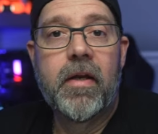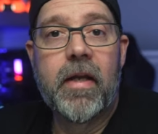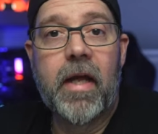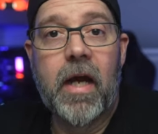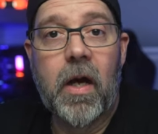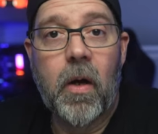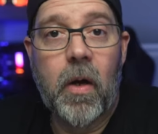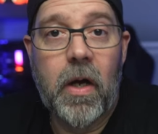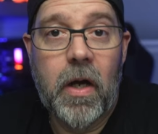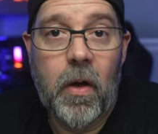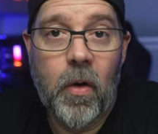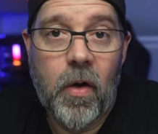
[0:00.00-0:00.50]

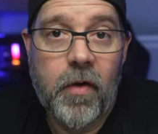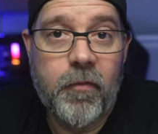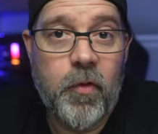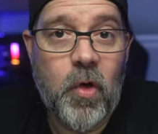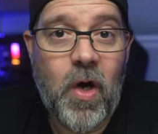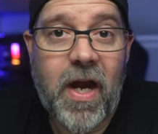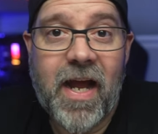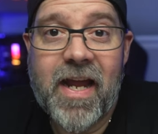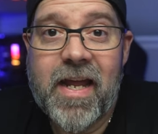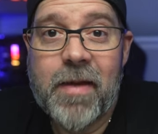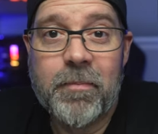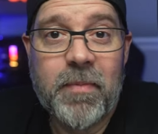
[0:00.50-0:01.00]
Now,
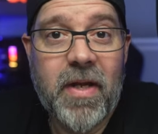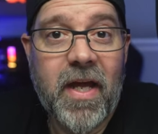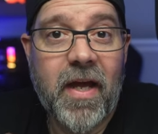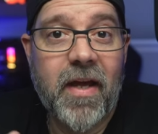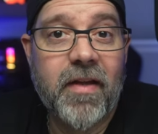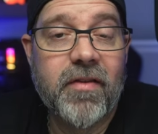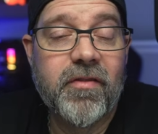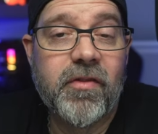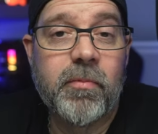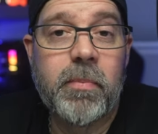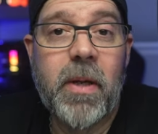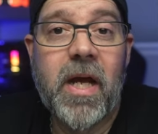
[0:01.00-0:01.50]
however, I am
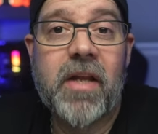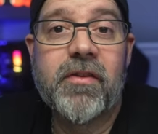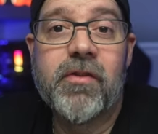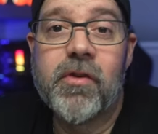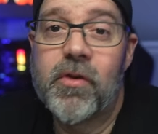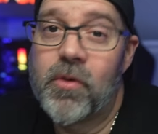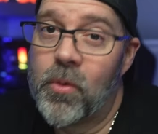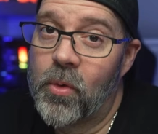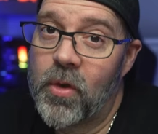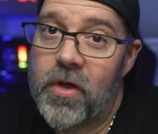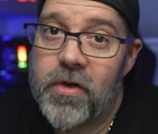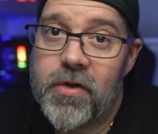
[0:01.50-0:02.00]
not
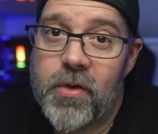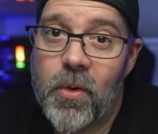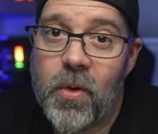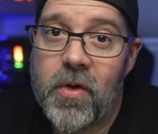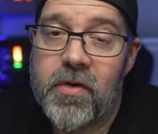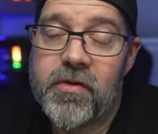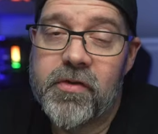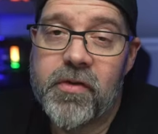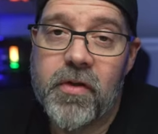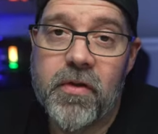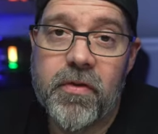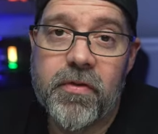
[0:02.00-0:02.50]
sponsored or
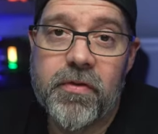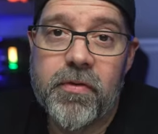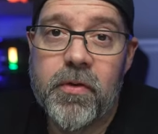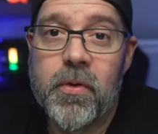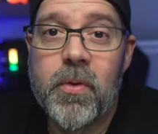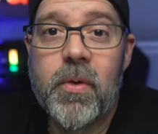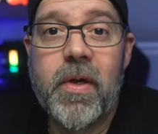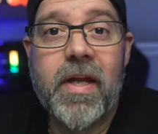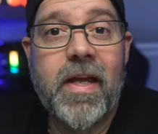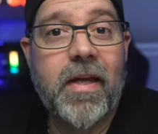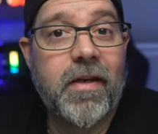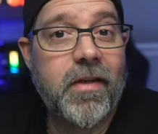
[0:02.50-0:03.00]
endorsed
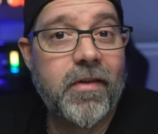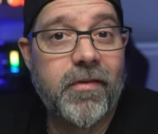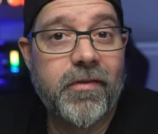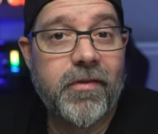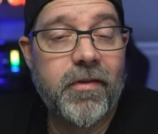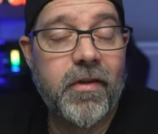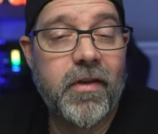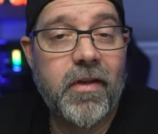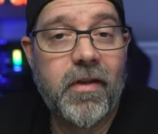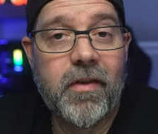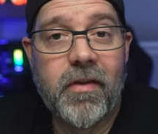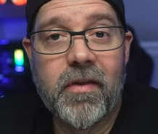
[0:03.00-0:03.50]
through
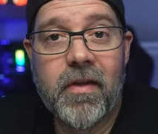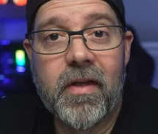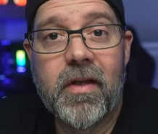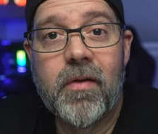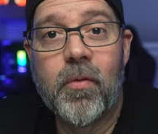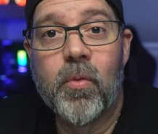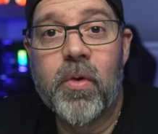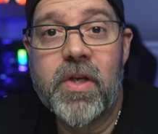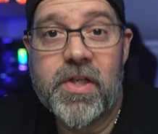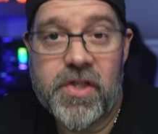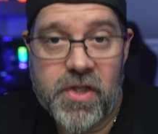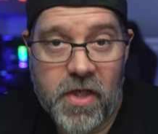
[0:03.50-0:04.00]
Andycine. They
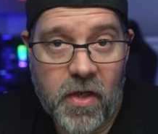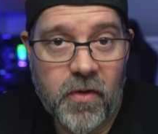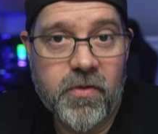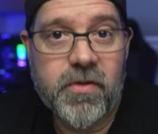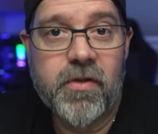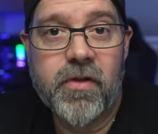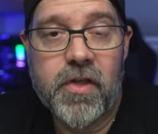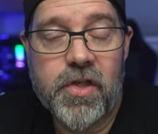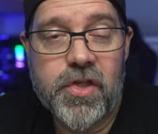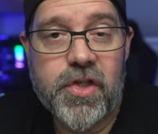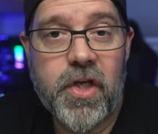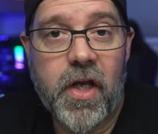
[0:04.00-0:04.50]
reach out
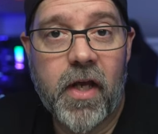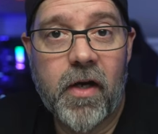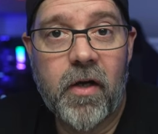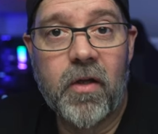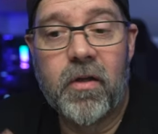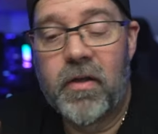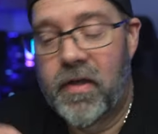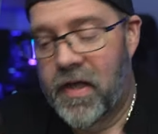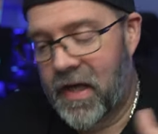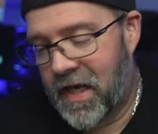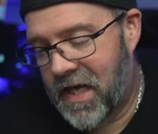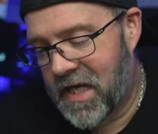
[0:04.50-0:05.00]
to the
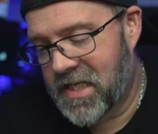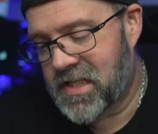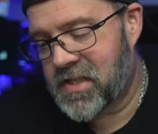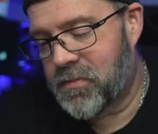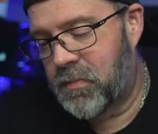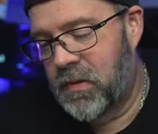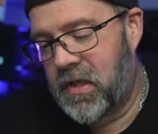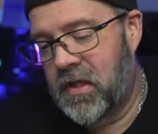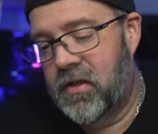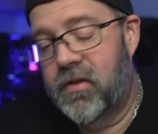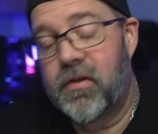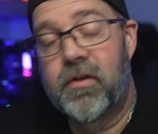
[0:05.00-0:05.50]
channel, ask
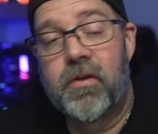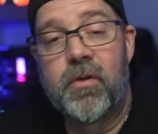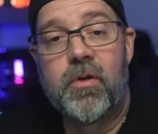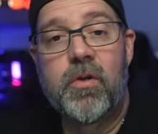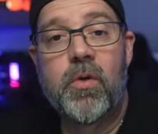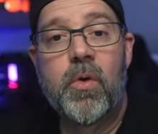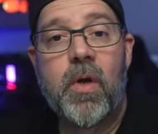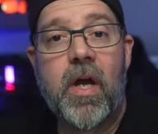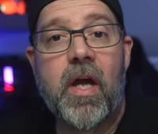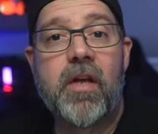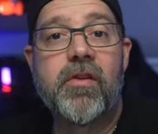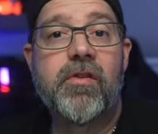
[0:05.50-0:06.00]
me to do
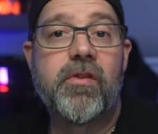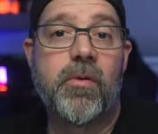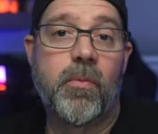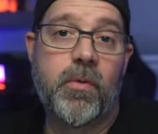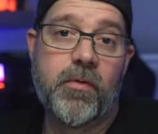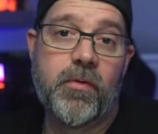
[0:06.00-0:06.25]
you guys the